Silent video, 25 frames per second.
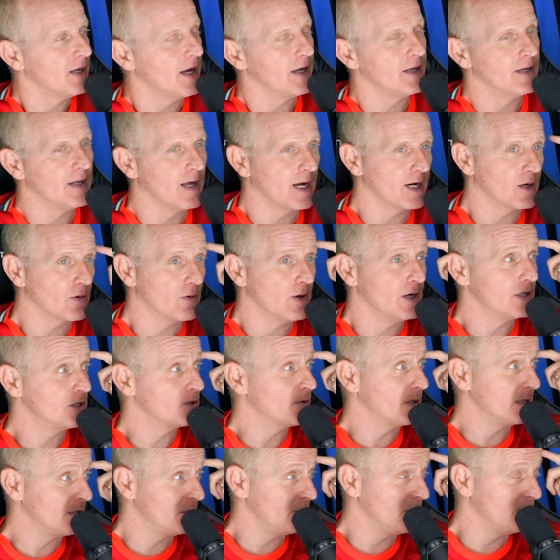And likewise,
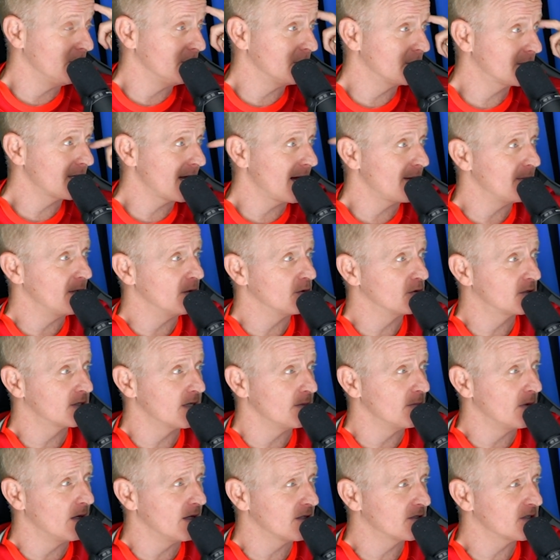when you and Sam, it was
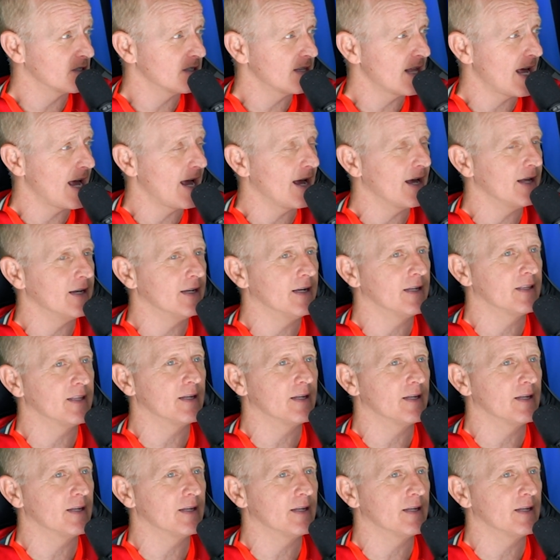similar to that. And I